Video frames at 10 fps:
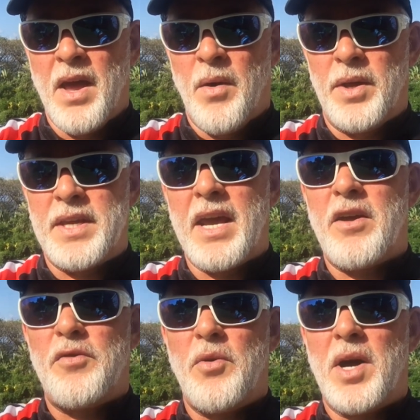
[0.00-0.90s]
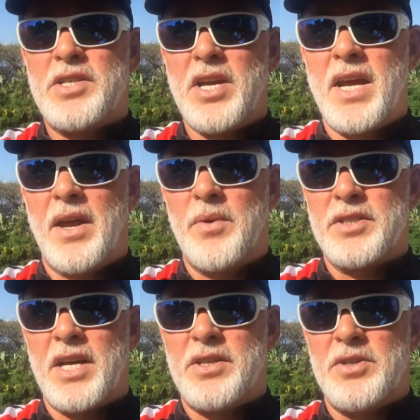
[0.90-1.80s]
We thank you for watching and we'll
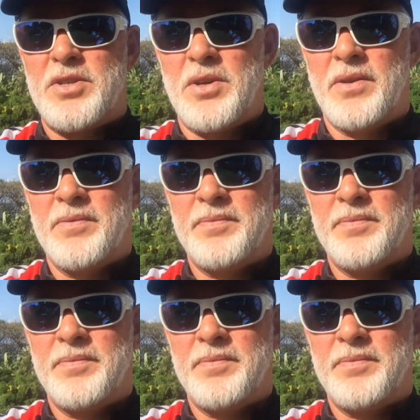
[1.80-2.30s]
chat to you soon.